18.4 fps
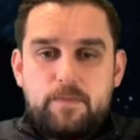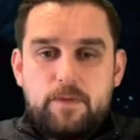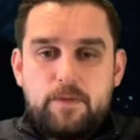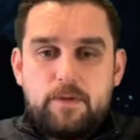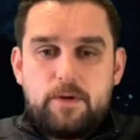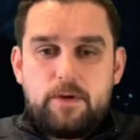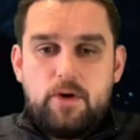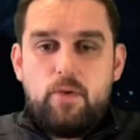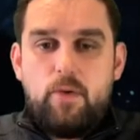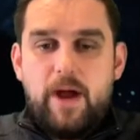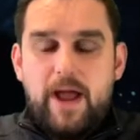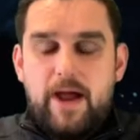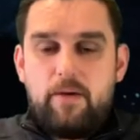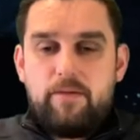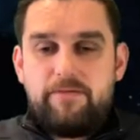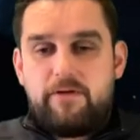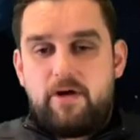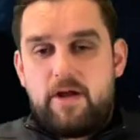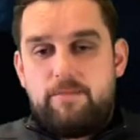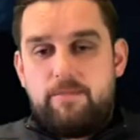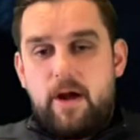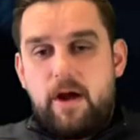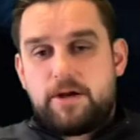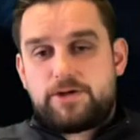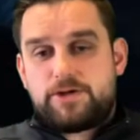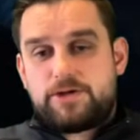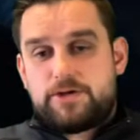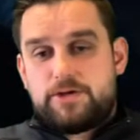caught out very
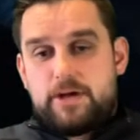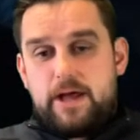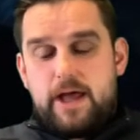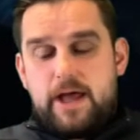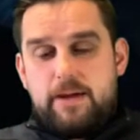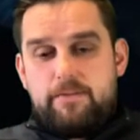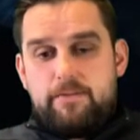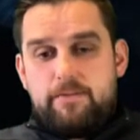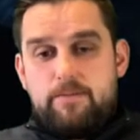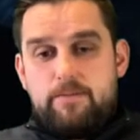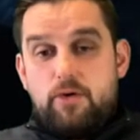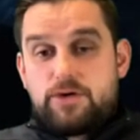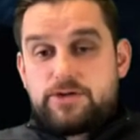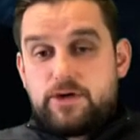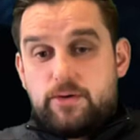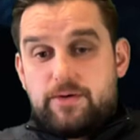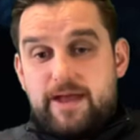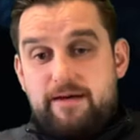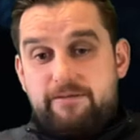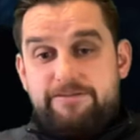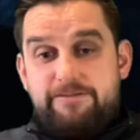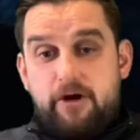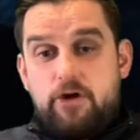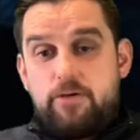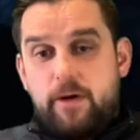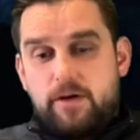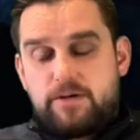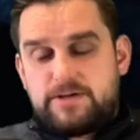much, more so on that
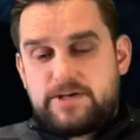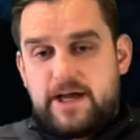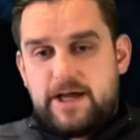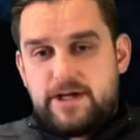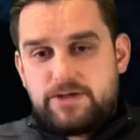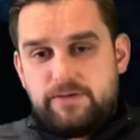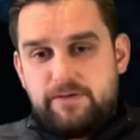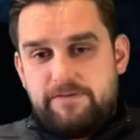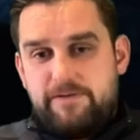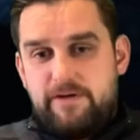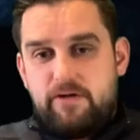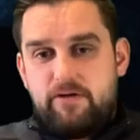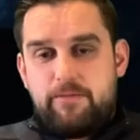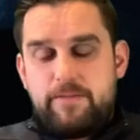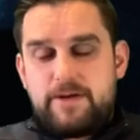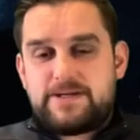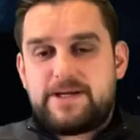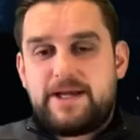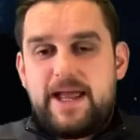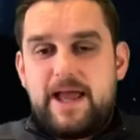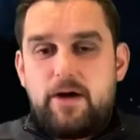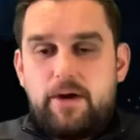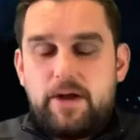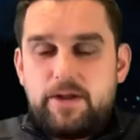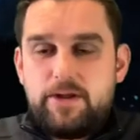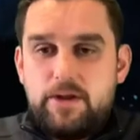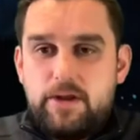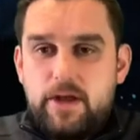FOMO stage, or fear of missing out.
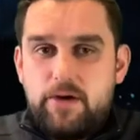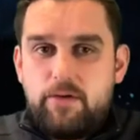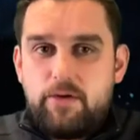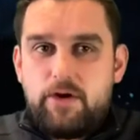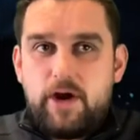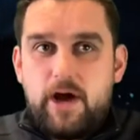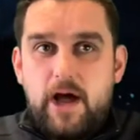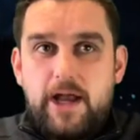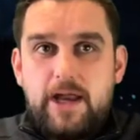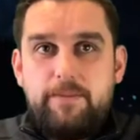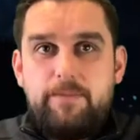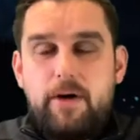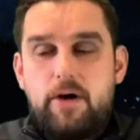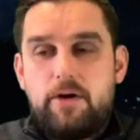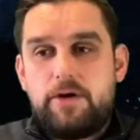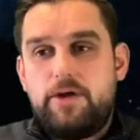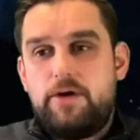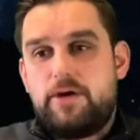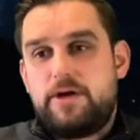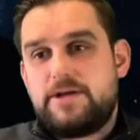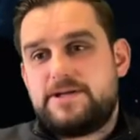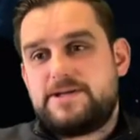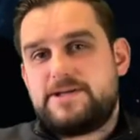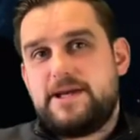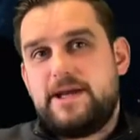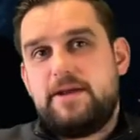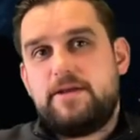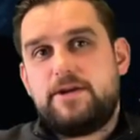And on a honeypot, you can
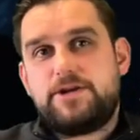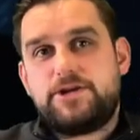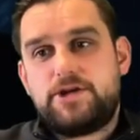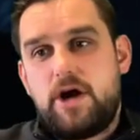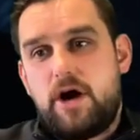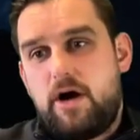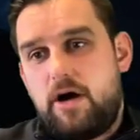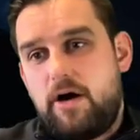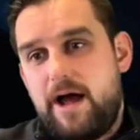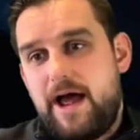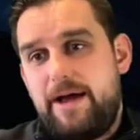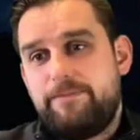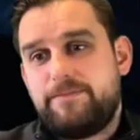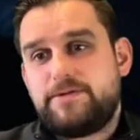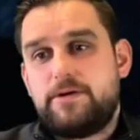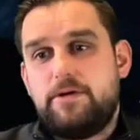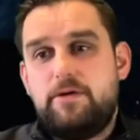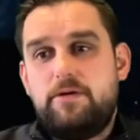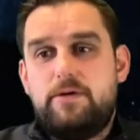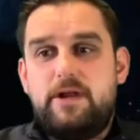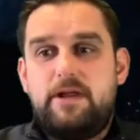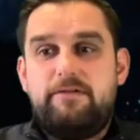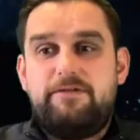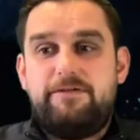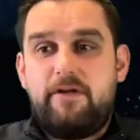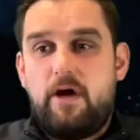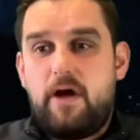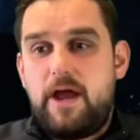see the chart absolutely
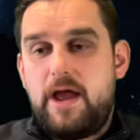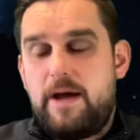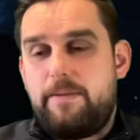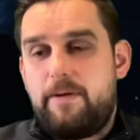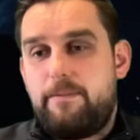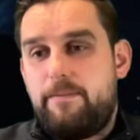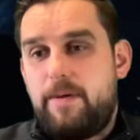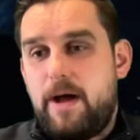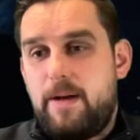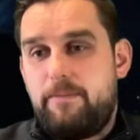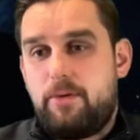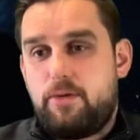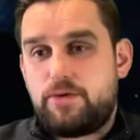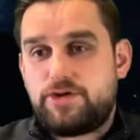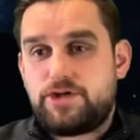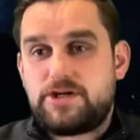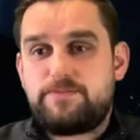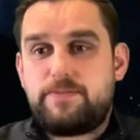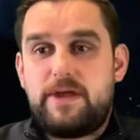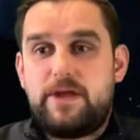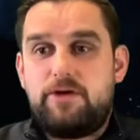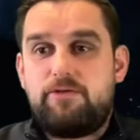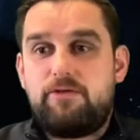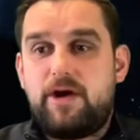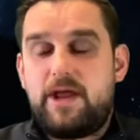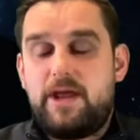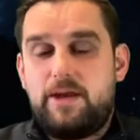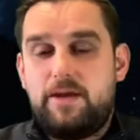fly up and pump, or just be
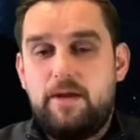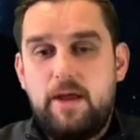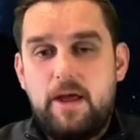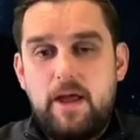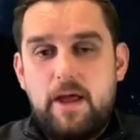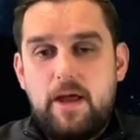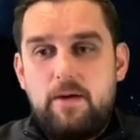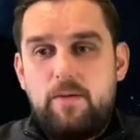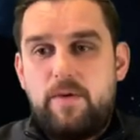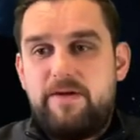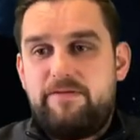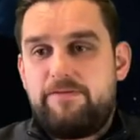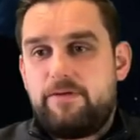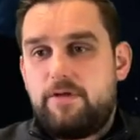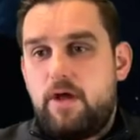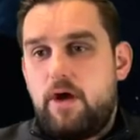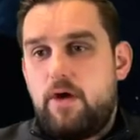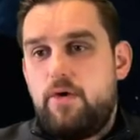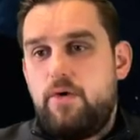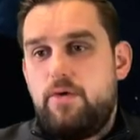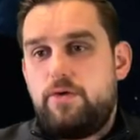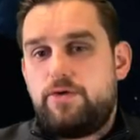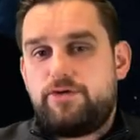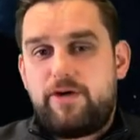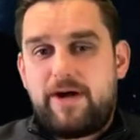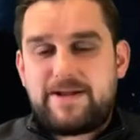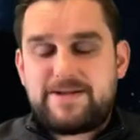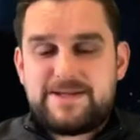green with no
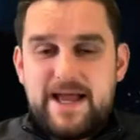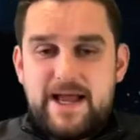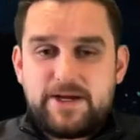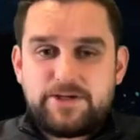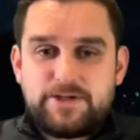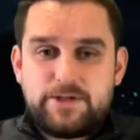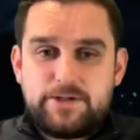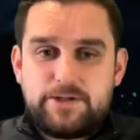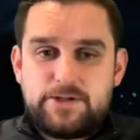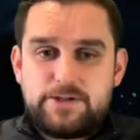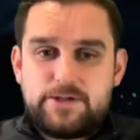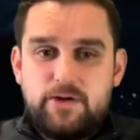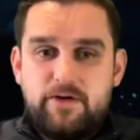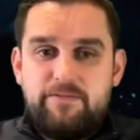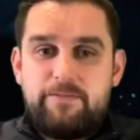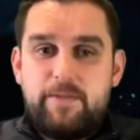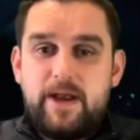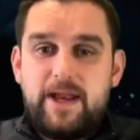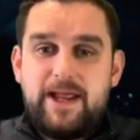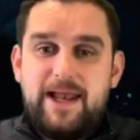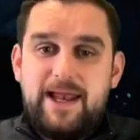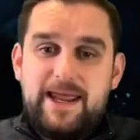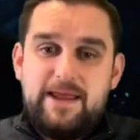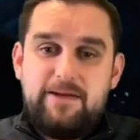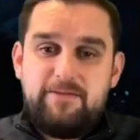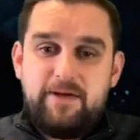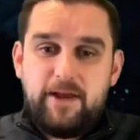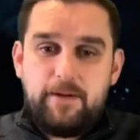transactions of money
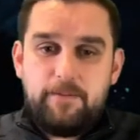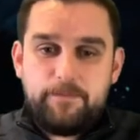leaving.